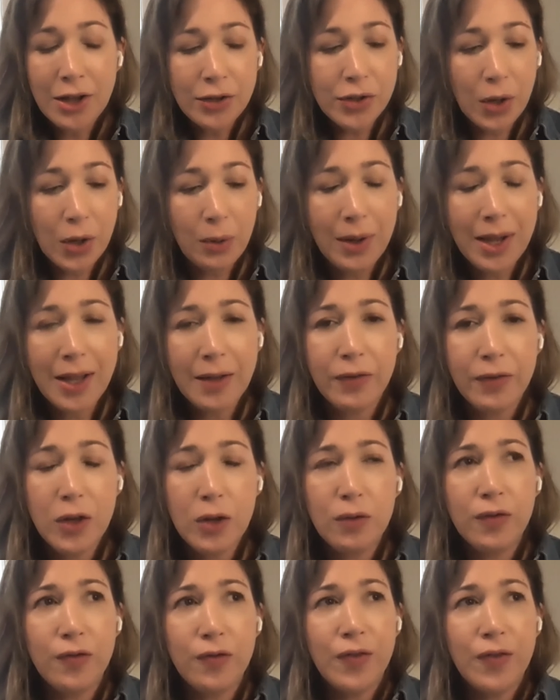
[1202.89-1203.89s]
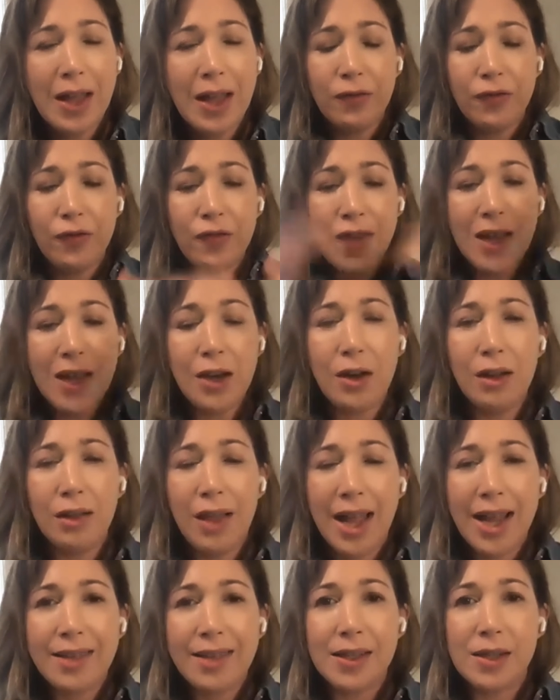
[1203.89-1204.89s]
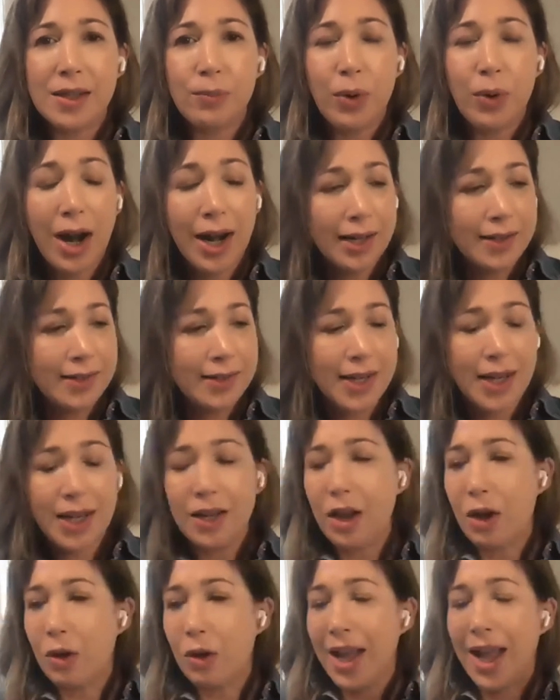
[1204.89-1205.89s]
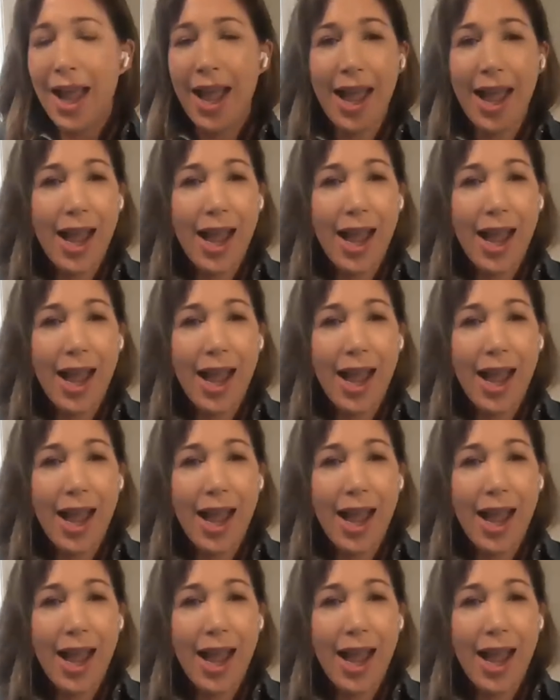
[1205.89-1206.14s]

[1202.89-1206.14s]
So if they feel like this product can go to